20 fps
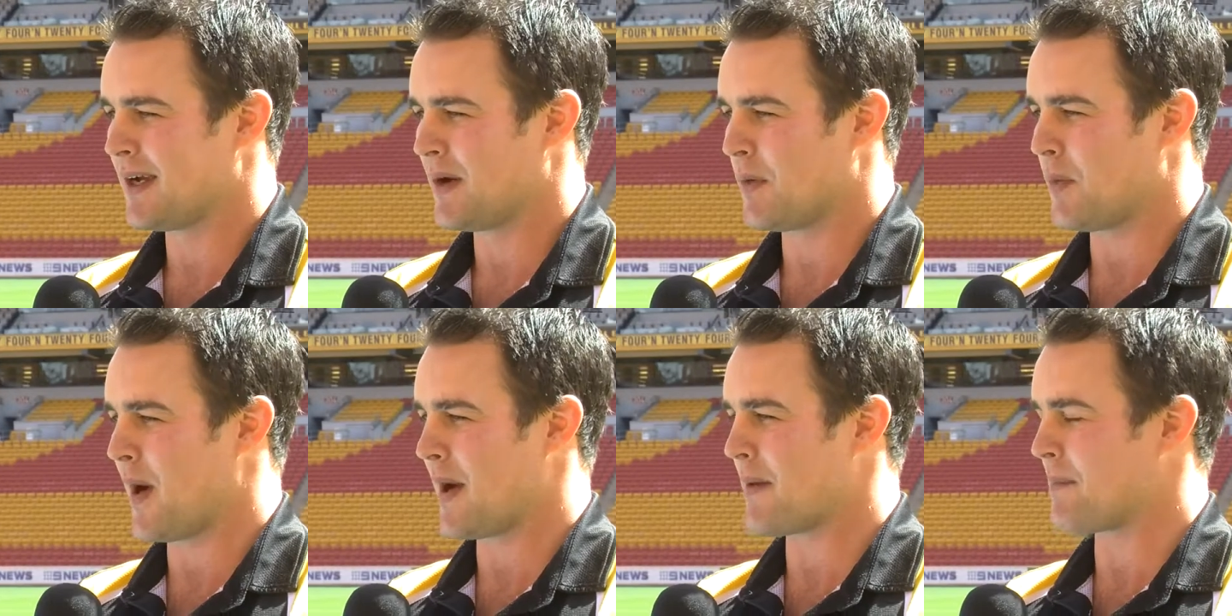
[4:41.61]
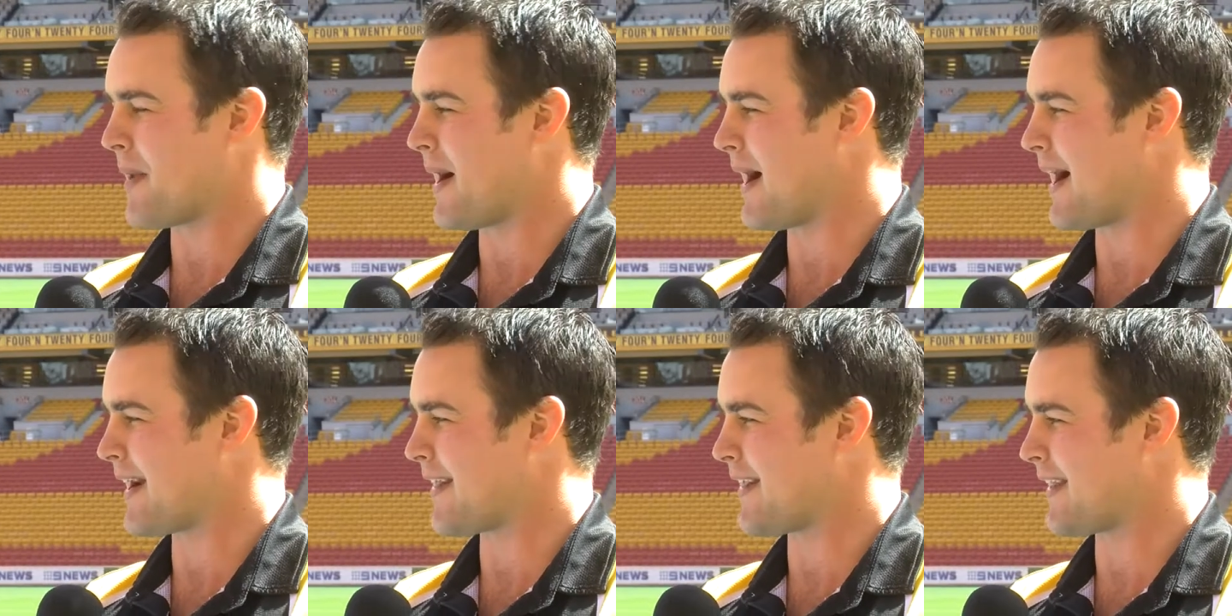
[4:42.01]
one
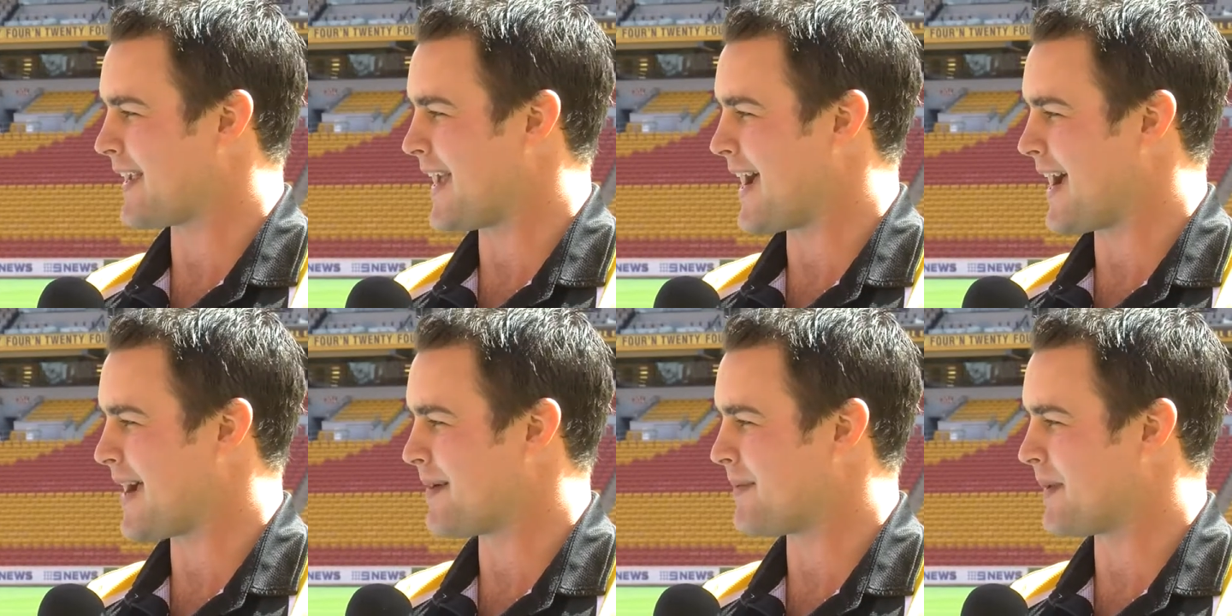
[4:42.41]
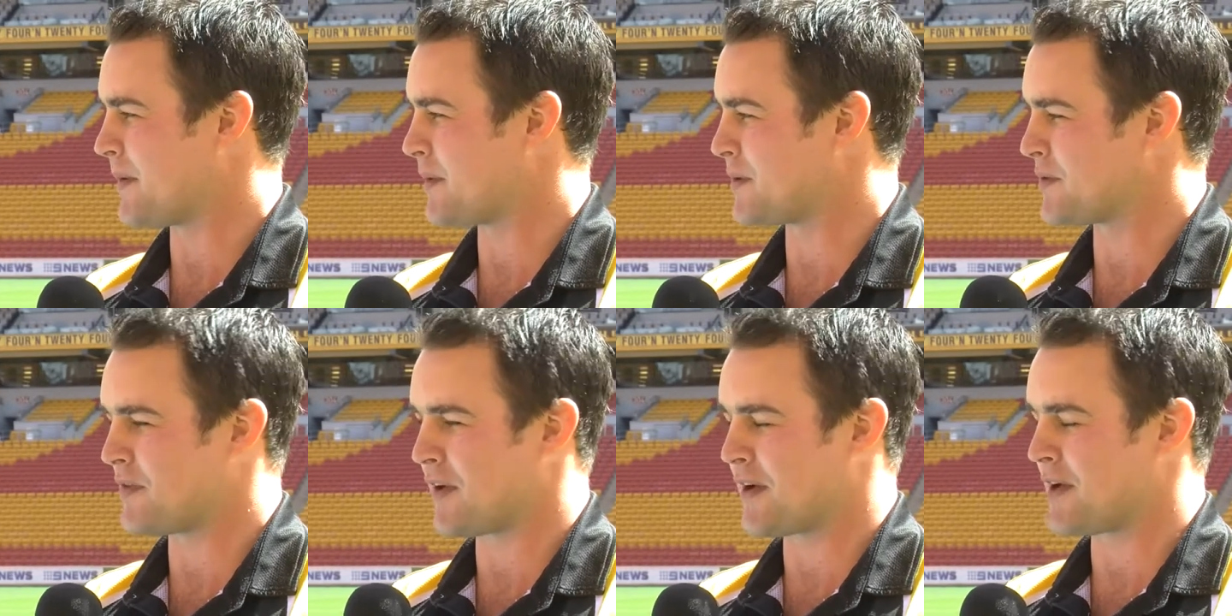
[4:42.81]
part of the game that
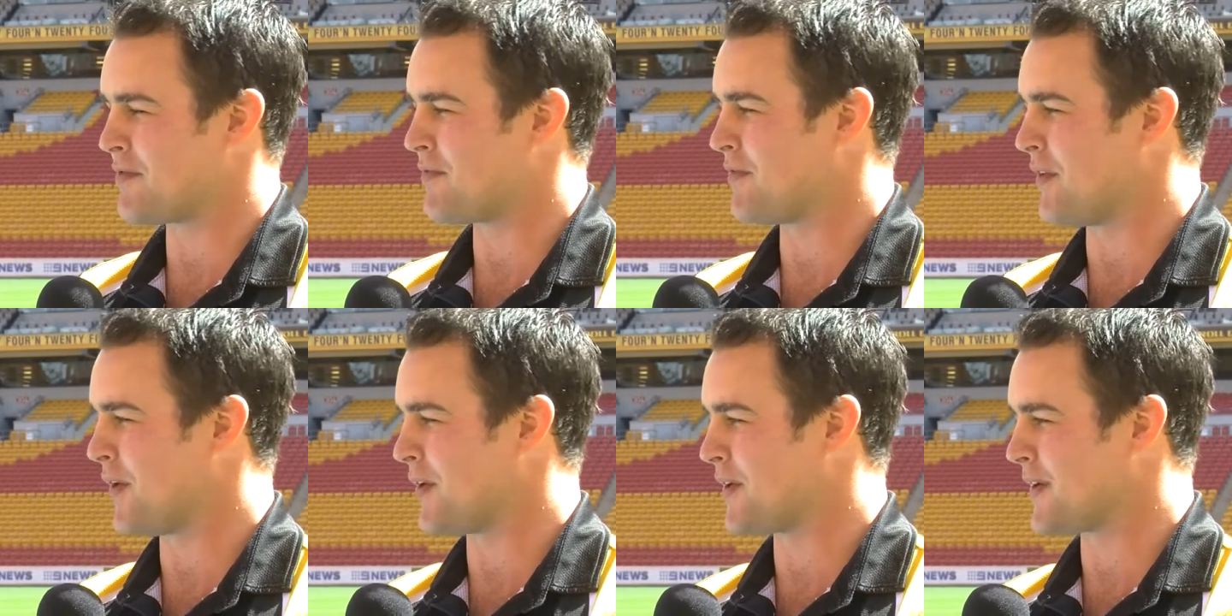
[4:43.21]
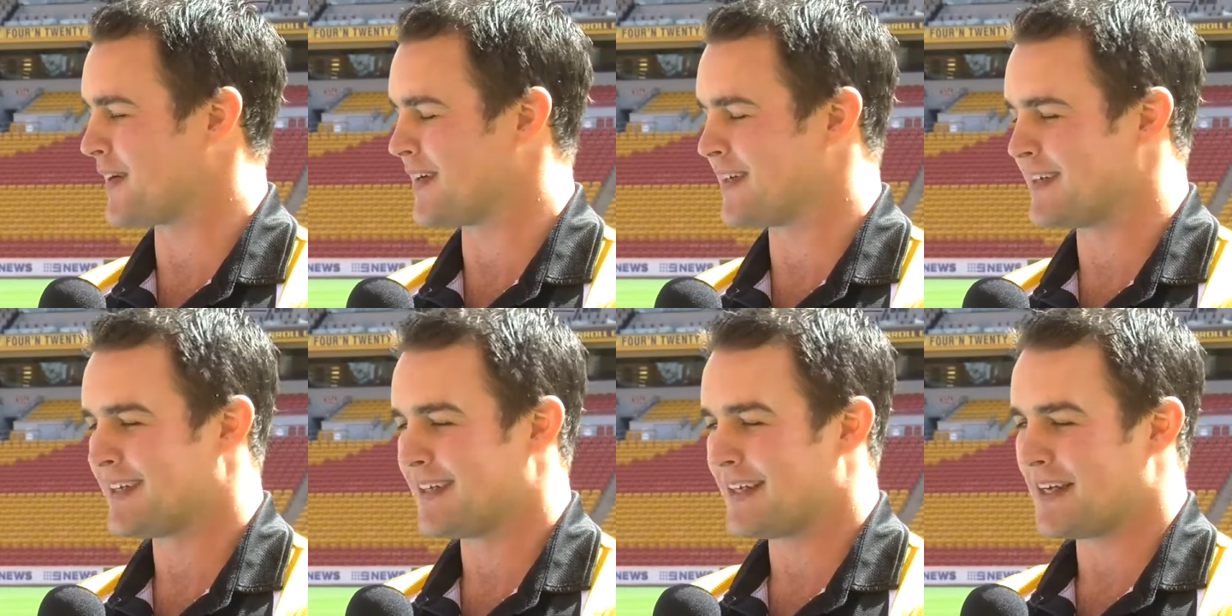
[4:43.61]
was very fond
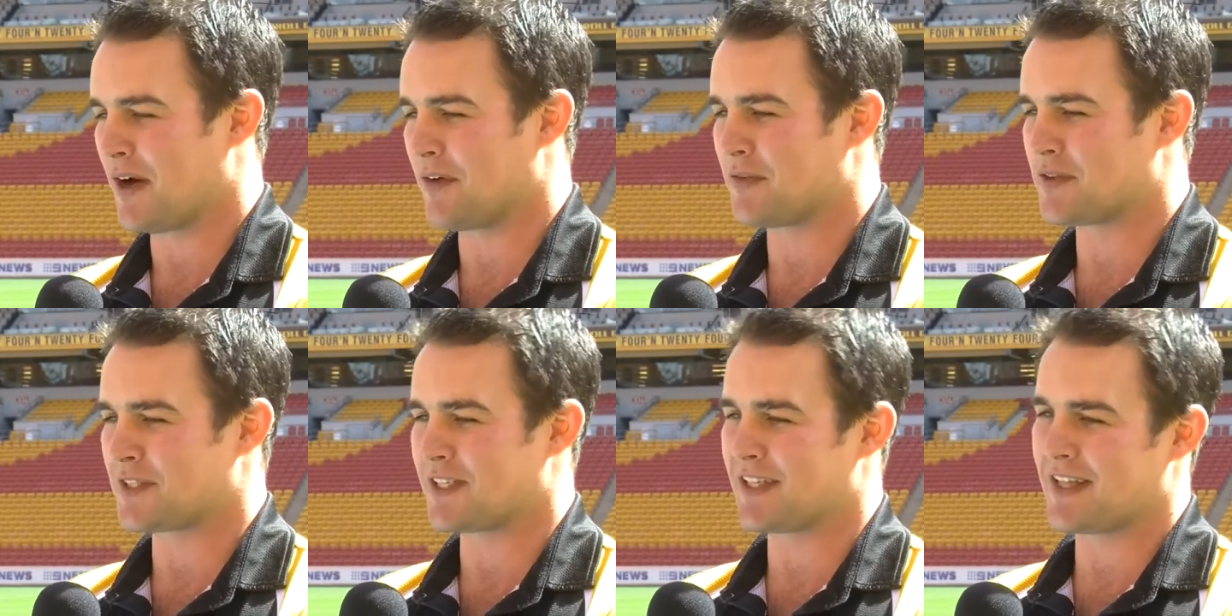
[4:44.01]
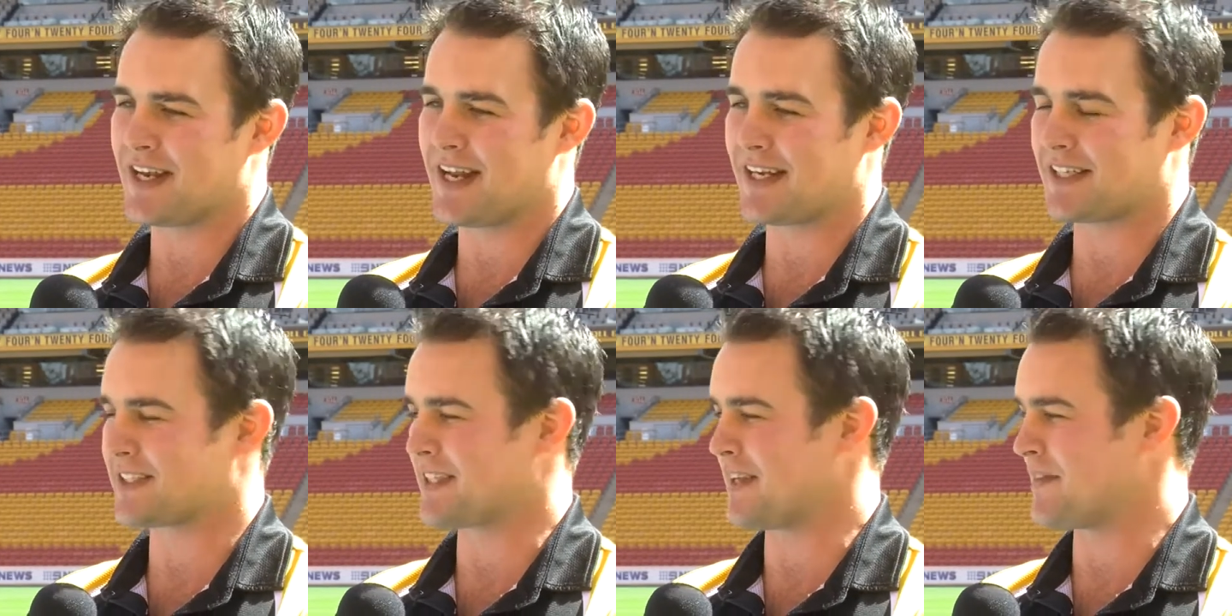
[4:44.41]
and obviously the
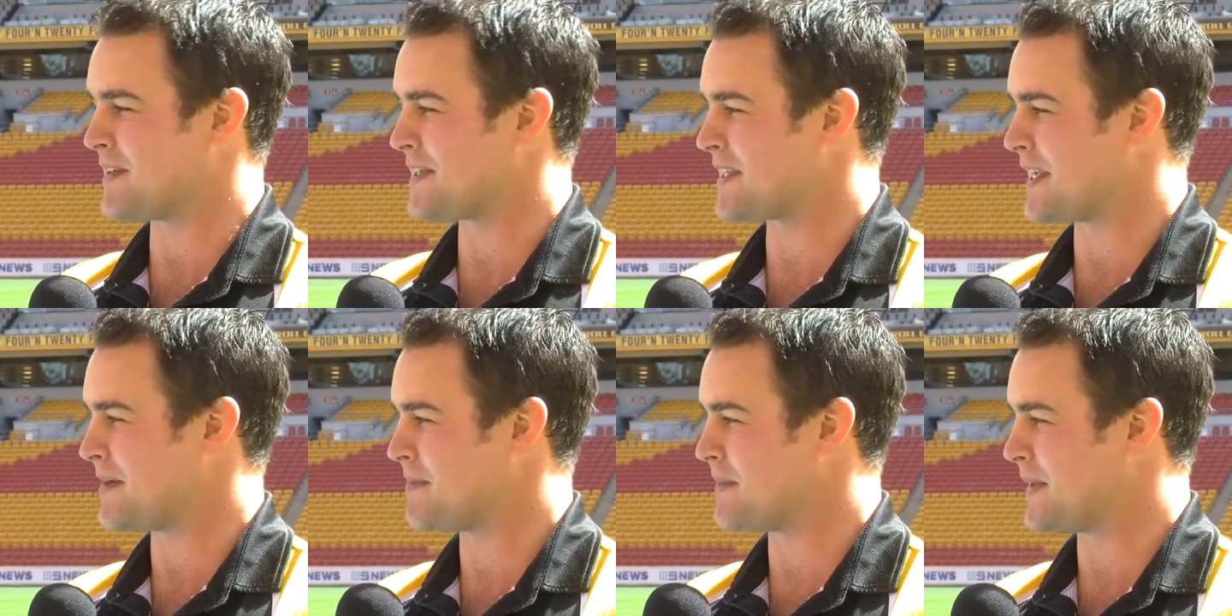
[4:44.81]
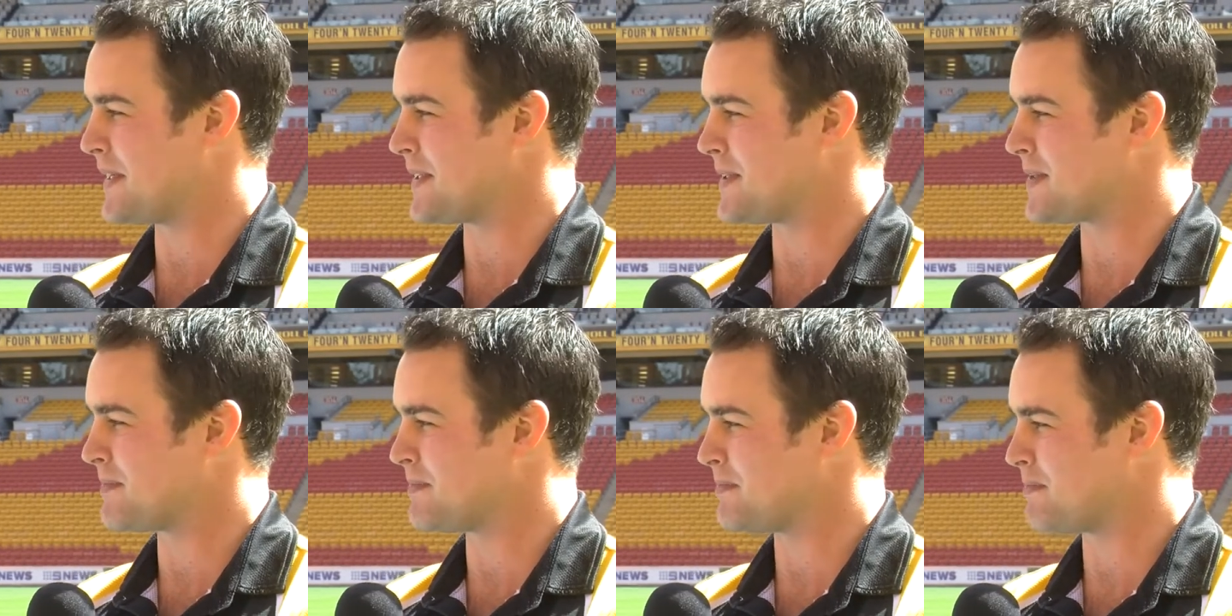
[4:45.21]
next 17
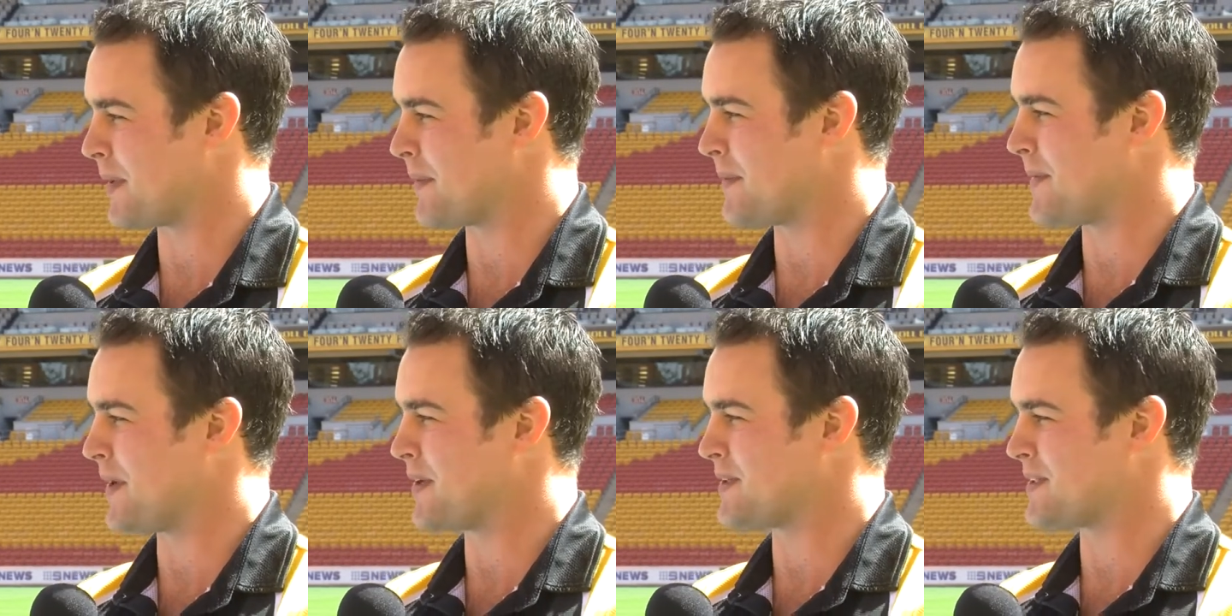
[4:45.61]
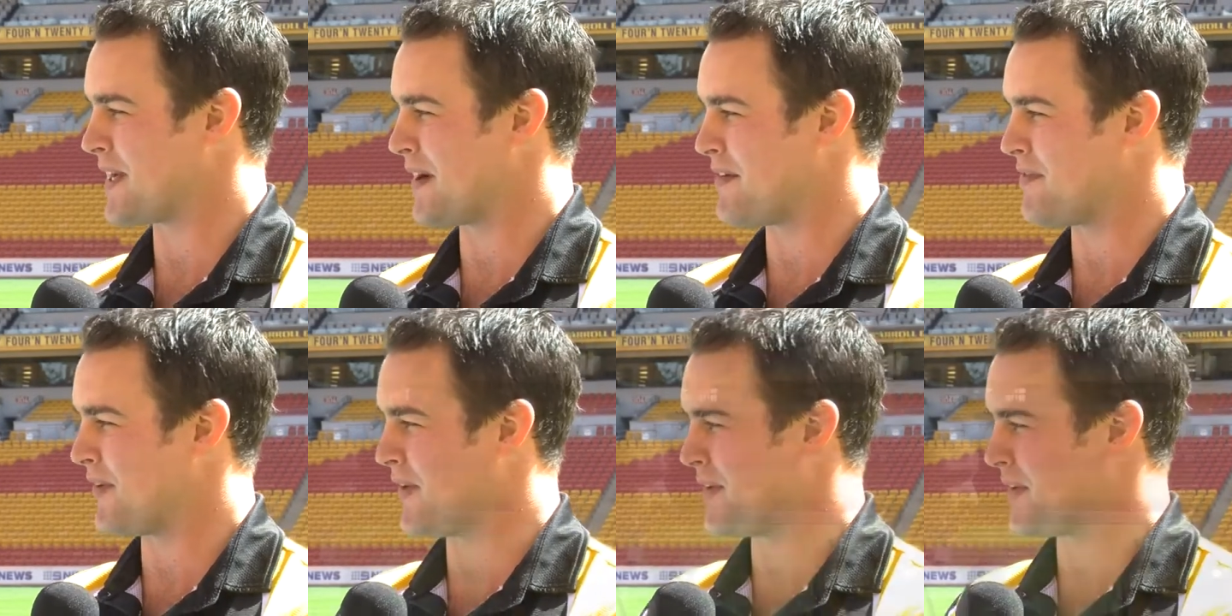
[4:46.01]
minutes probably not
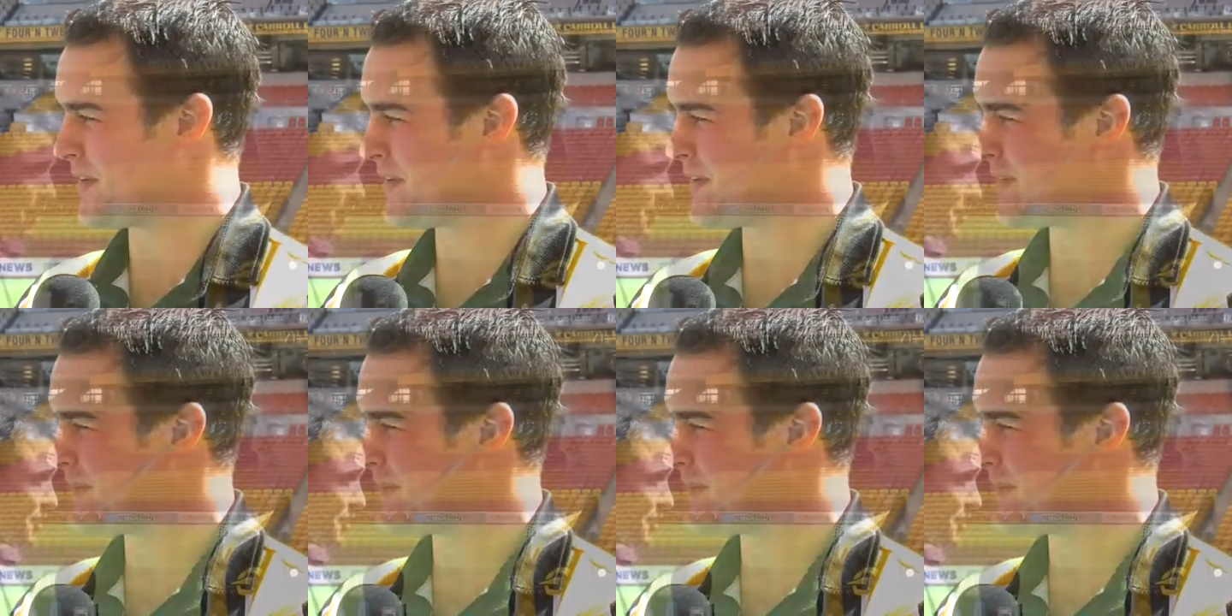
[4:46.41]
so fond